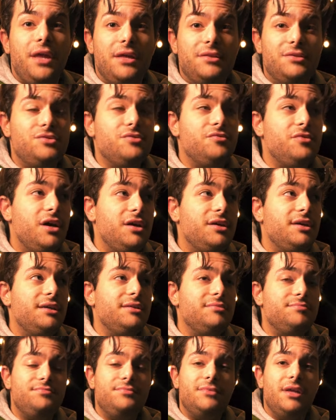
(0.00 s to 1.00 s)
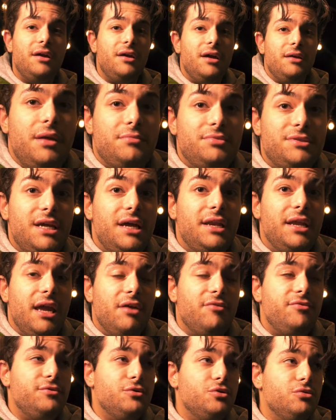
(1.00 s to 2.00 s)
and the souvlaki, I'm starting to
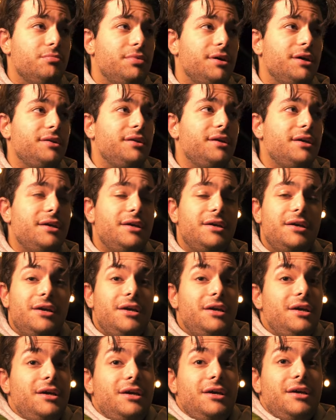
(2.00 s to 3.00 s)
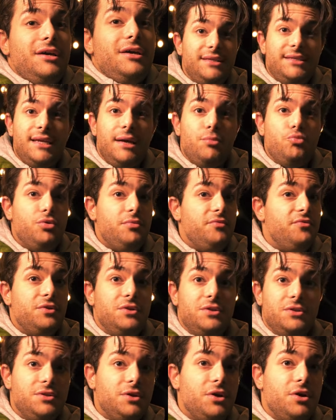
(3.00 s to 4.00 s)
get full, but I gotta find some room for
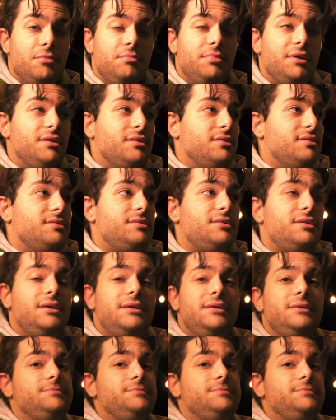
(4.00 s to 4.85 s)
dessert because